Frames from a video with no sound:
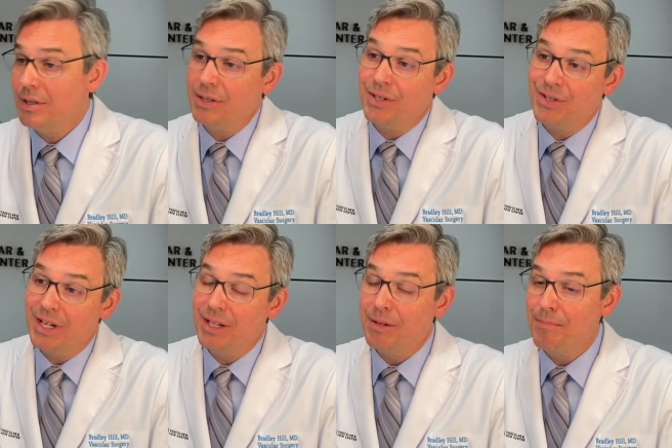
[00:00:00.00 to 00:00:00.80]
As I
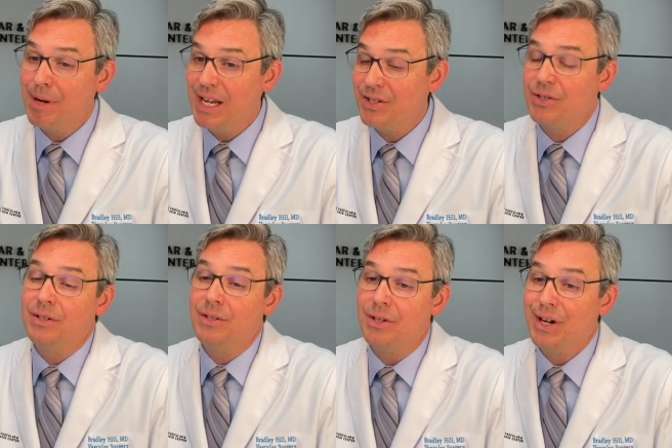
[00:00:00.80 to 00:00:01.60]
said, the best
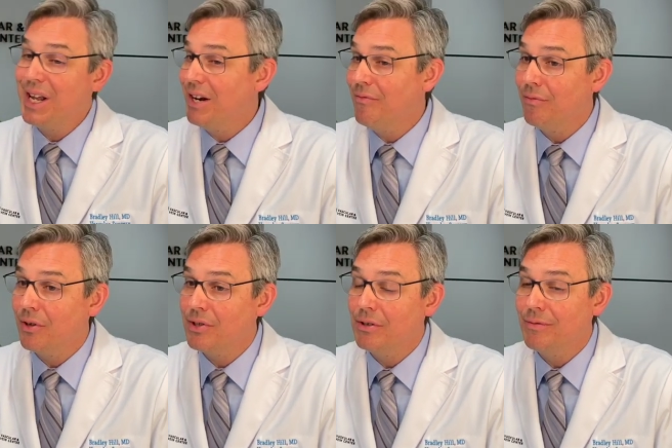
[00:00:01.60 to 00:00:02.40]
is a native
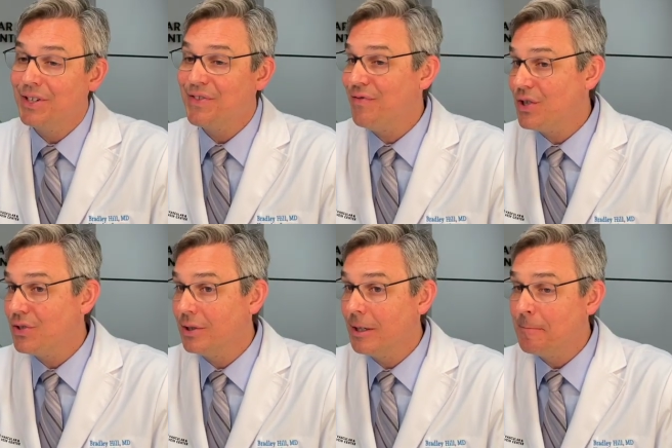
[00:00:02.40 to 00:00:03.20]
arteriovenous fistula,